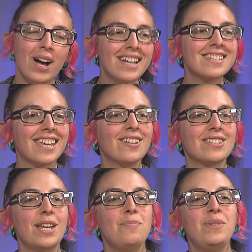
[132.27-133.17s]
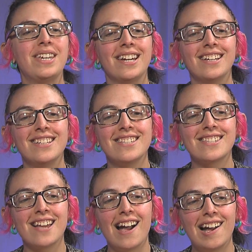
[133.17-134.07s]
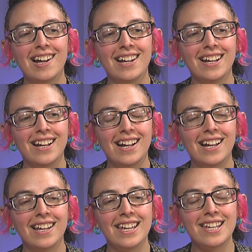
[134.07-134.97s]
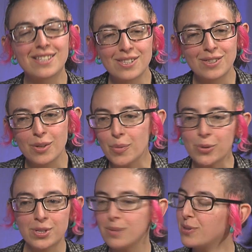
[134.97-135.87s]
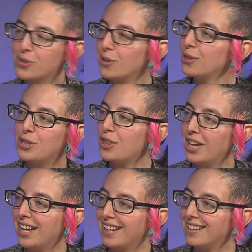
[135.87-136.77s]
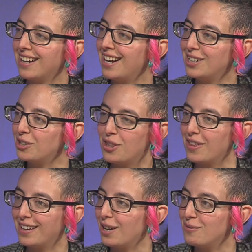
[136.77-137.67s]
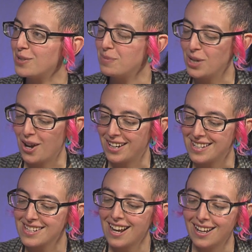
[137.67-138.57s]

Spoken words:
Why a skeleton? Because it's the most absurd thing I could think of, to be honest.